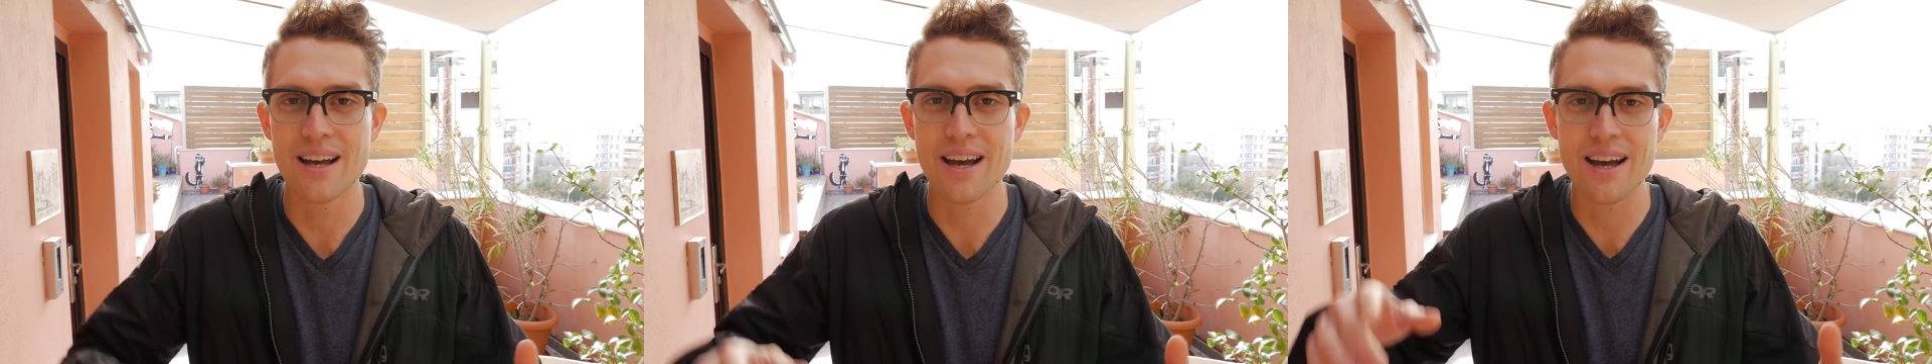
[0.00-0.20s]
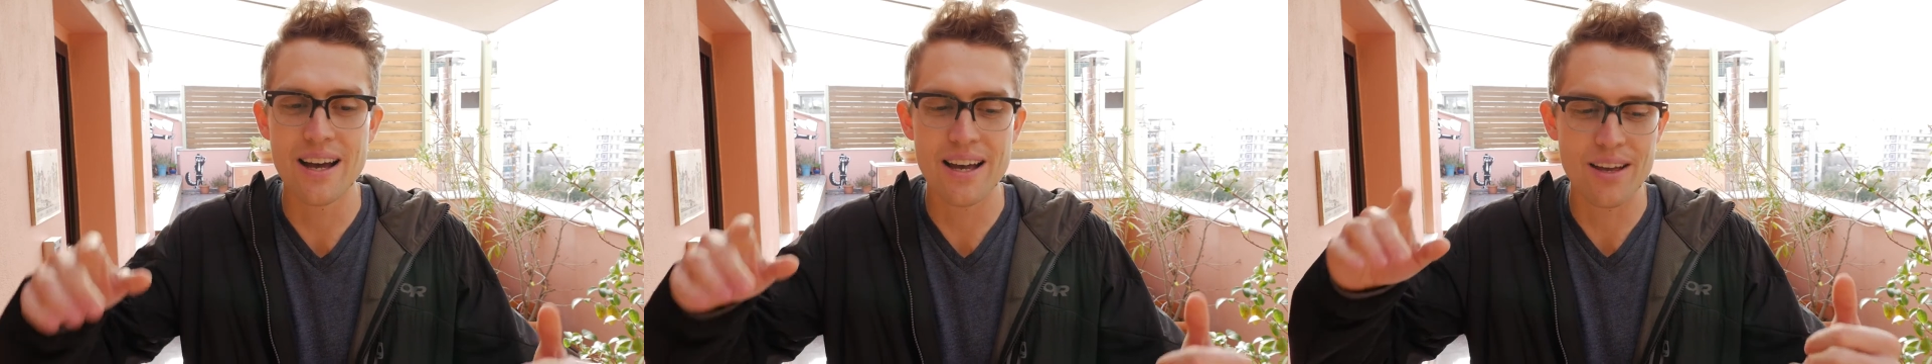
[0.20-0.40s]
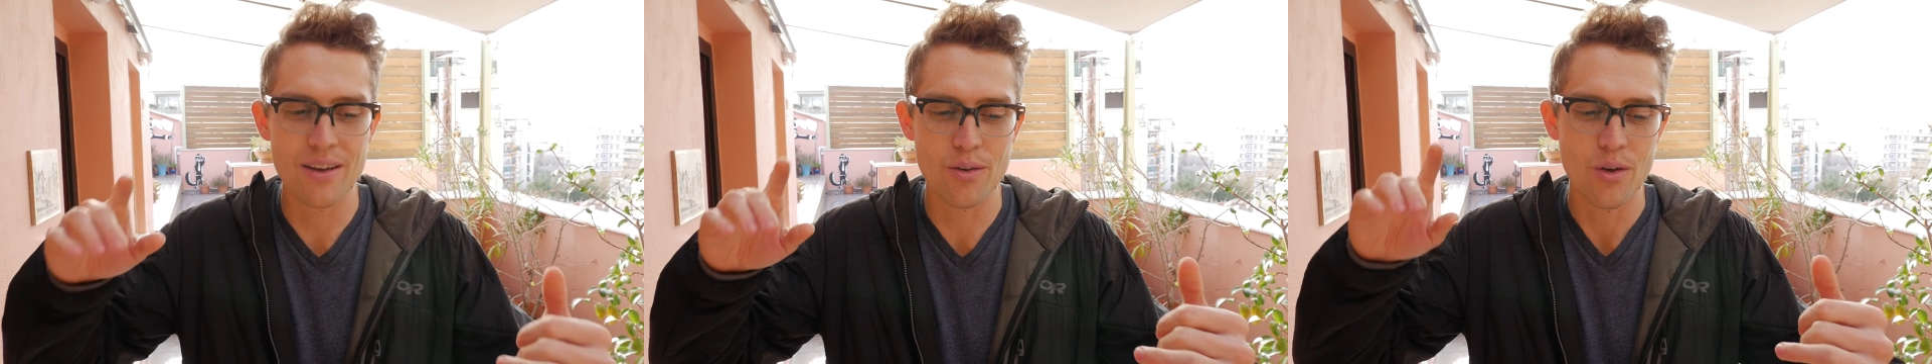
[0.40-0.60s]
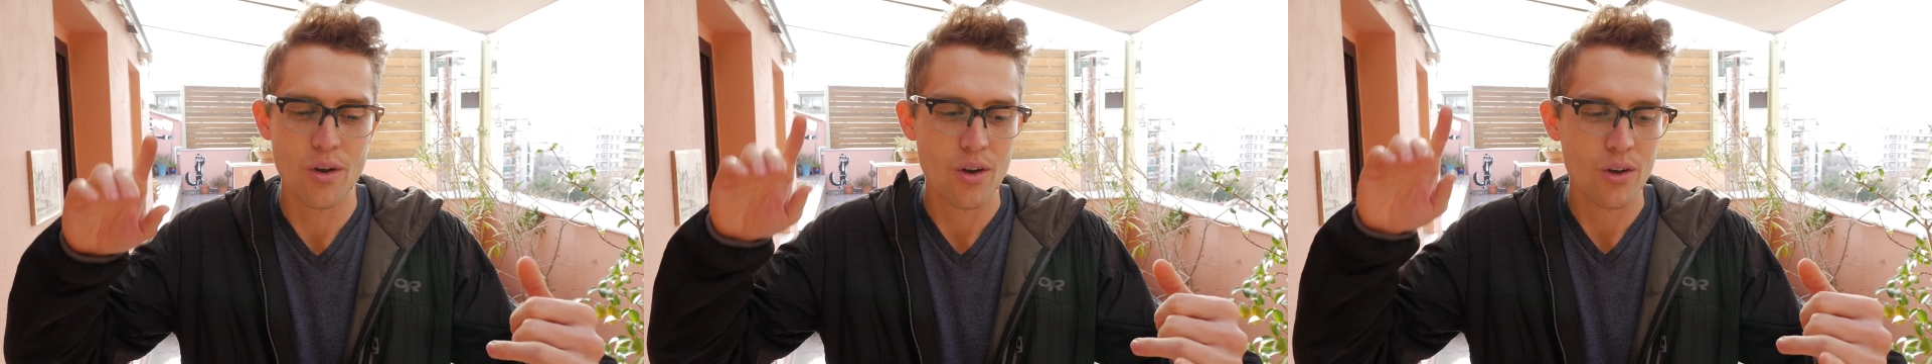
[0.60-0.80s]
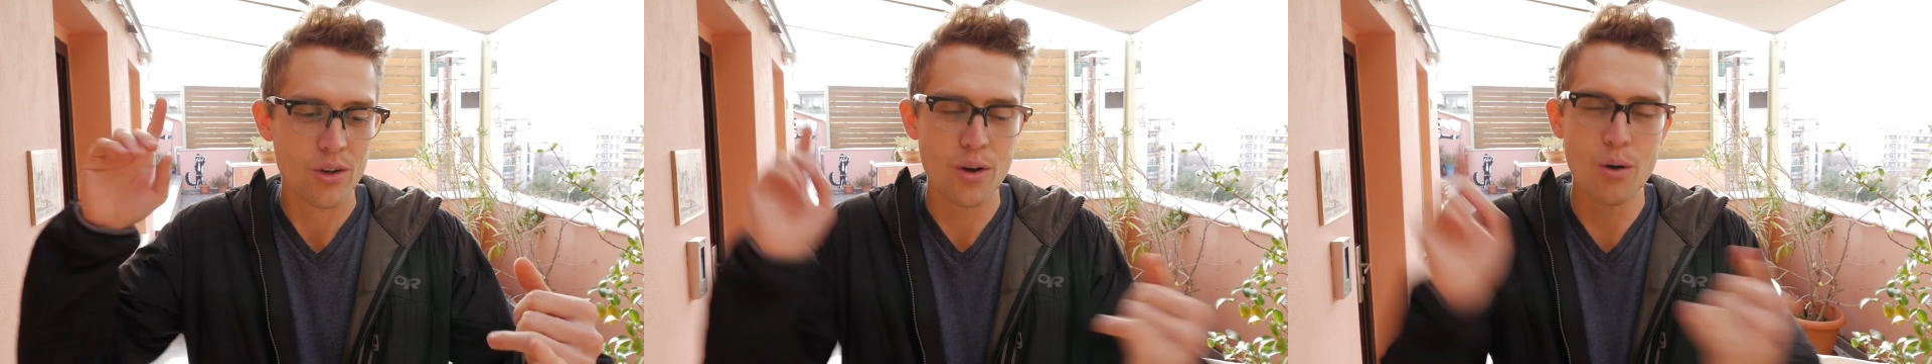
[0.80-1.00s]
I
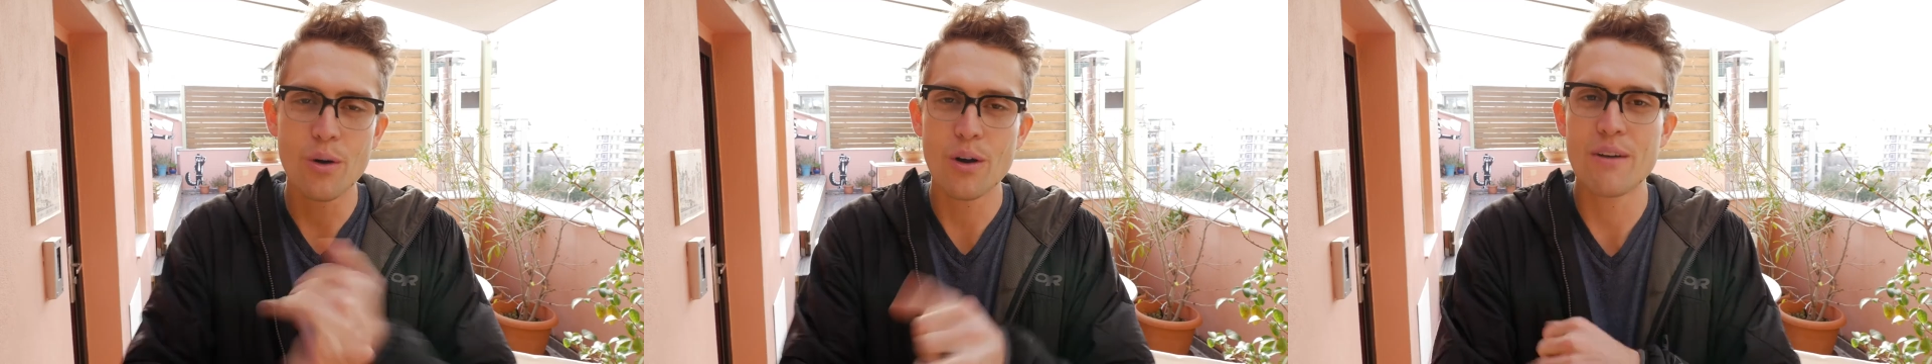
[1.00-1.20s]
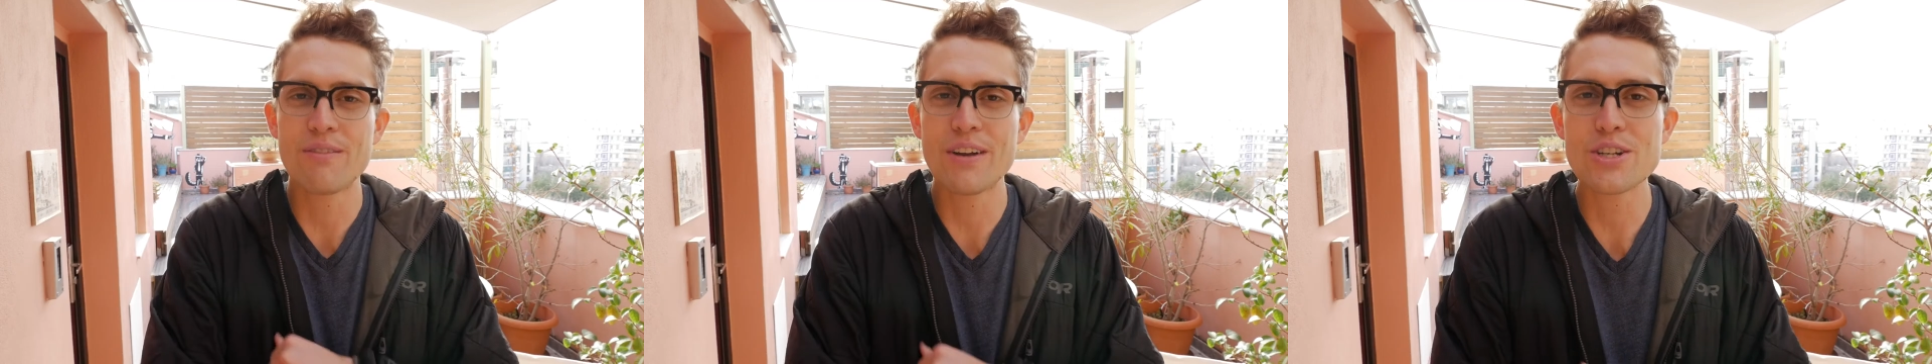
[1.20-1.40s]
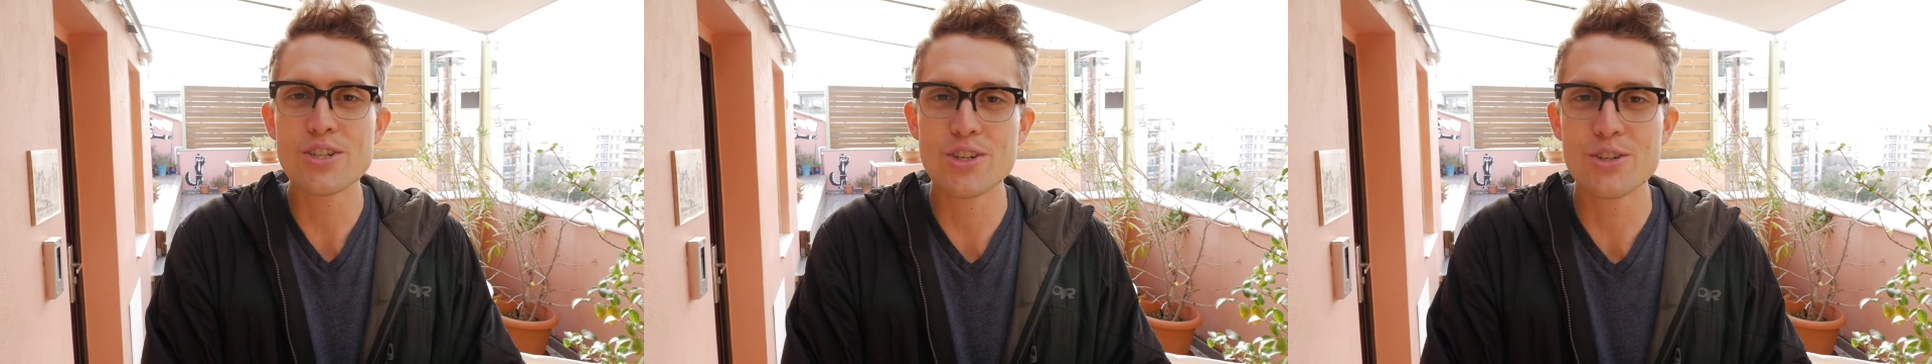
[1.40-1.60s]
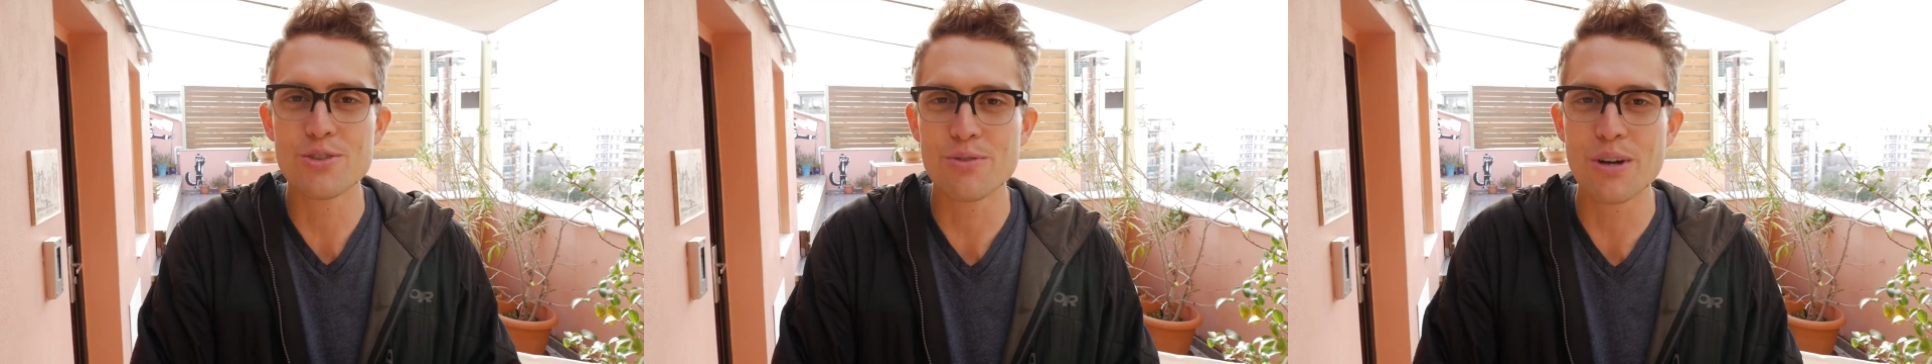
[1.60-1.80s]
go on adventures